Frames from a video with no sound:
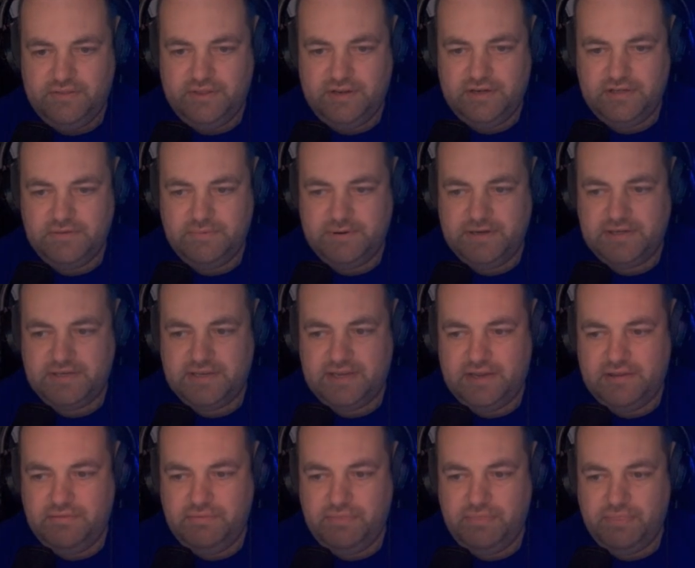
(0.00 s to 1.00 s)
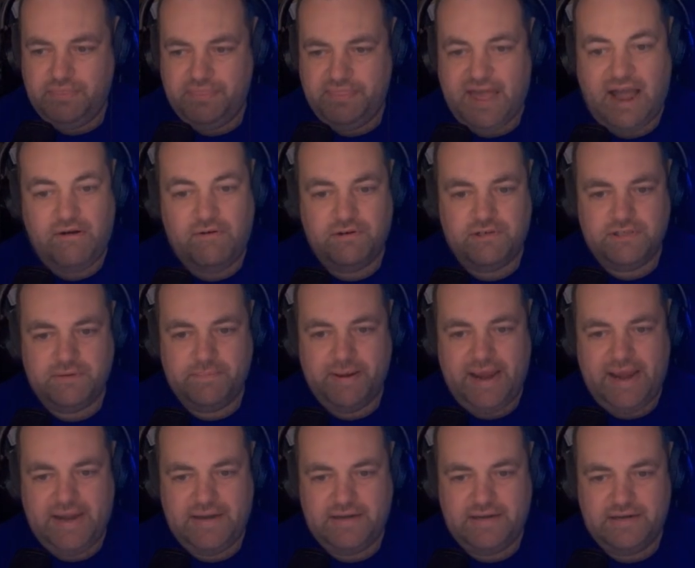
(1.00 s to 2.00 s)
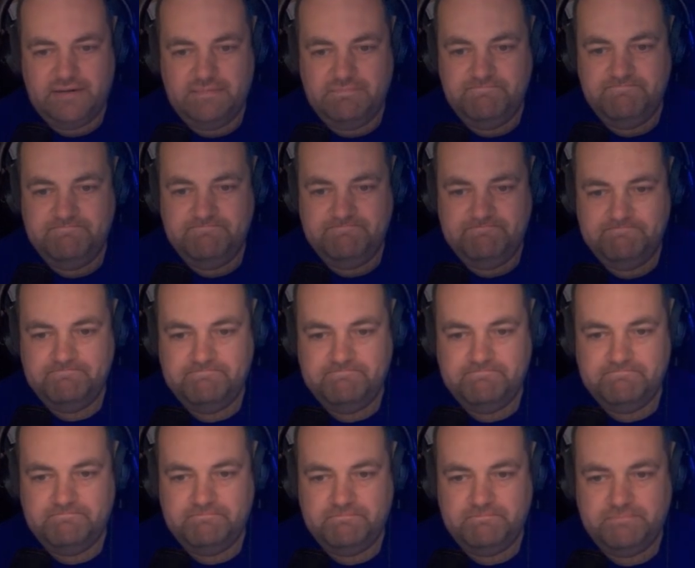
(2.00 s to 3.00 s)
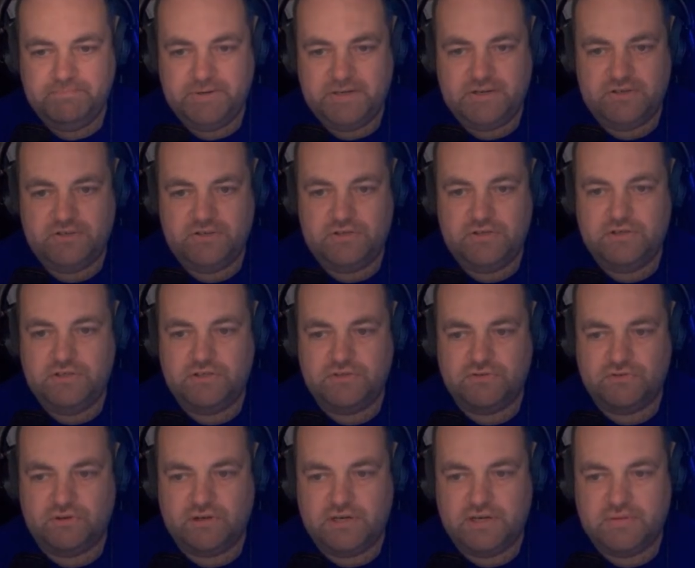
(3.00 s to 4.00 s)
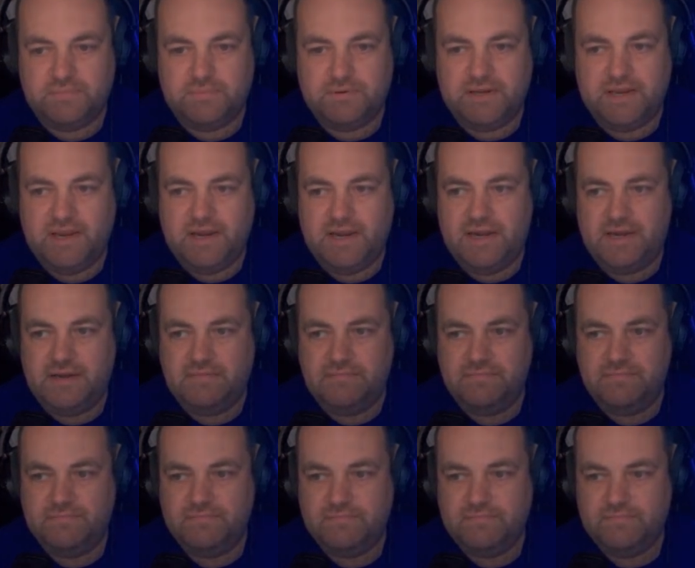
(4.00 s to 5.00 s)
There's a big town, that one's abandoned because you destroyed it at the beginning.